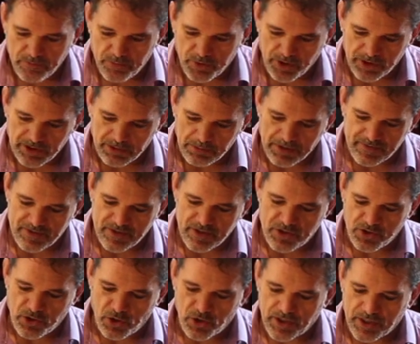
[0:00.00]
put a little bit of
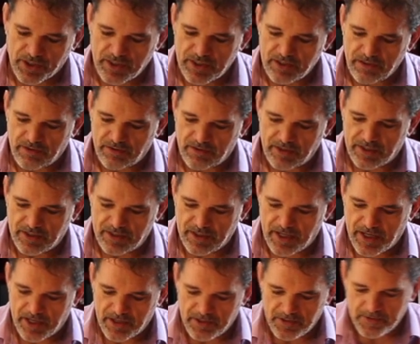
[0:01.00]
stock in to thin it
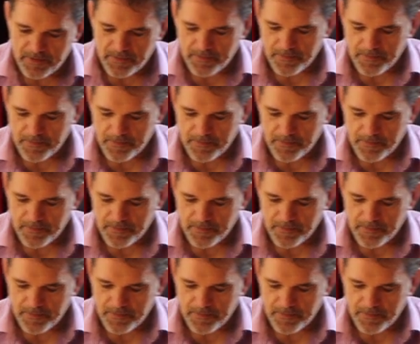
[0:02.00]
down,